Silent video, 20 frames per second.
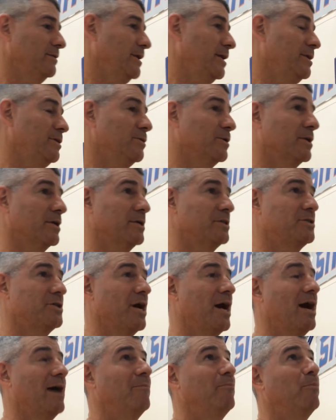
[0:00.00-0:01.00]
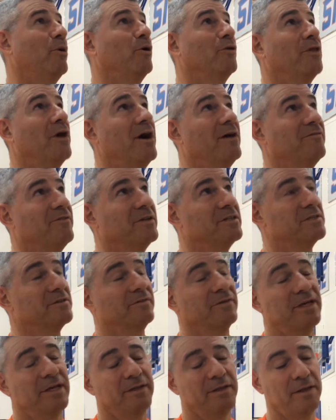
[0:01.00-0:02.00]
They do a good job both
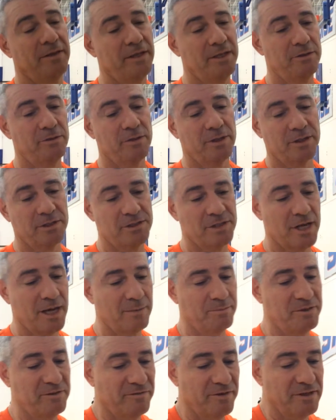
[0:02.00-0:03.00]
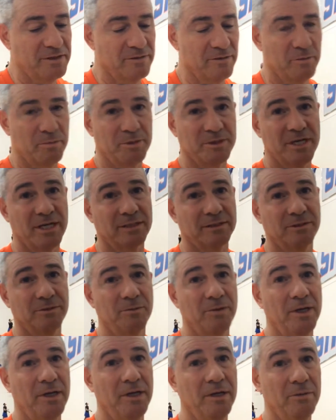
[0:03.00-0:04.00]
offensively, and then they do a good job defensively protecting
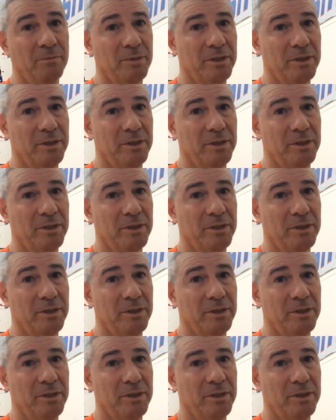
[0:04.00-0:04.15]
the rim.